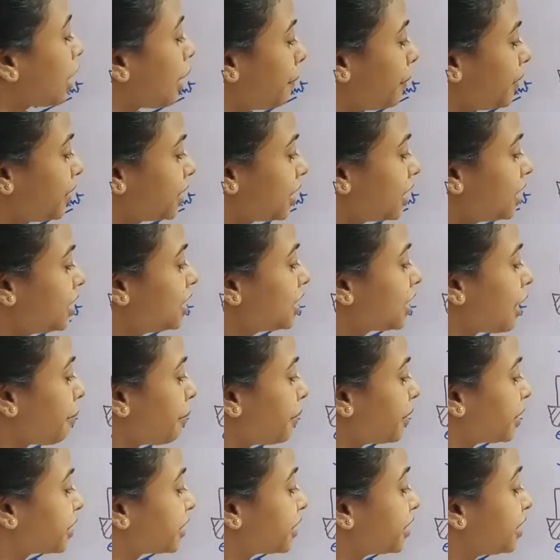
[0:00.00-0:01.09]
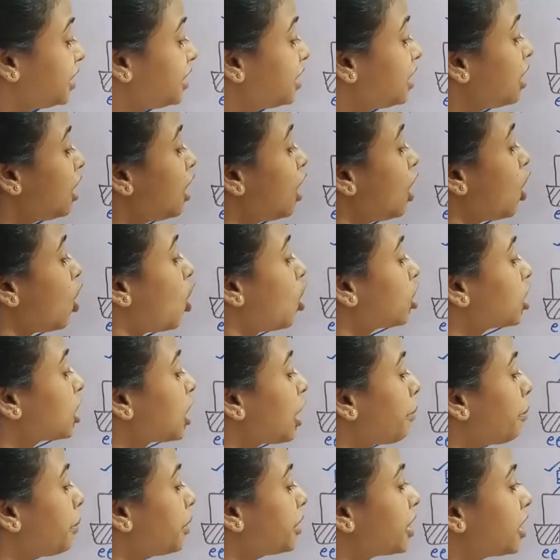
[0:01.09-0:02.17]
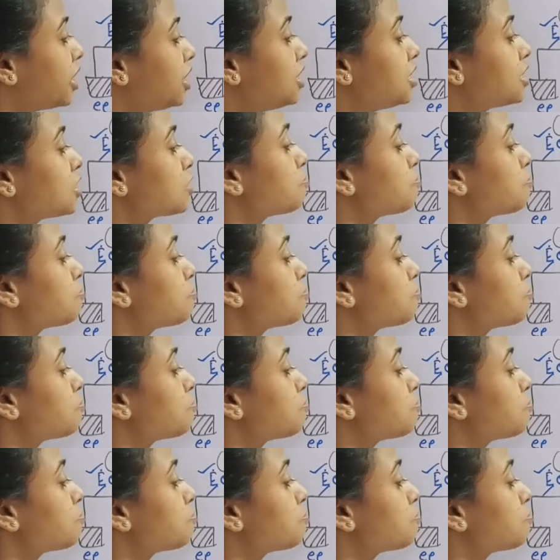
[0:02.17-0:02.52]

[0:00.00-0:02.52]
capital E or capital E,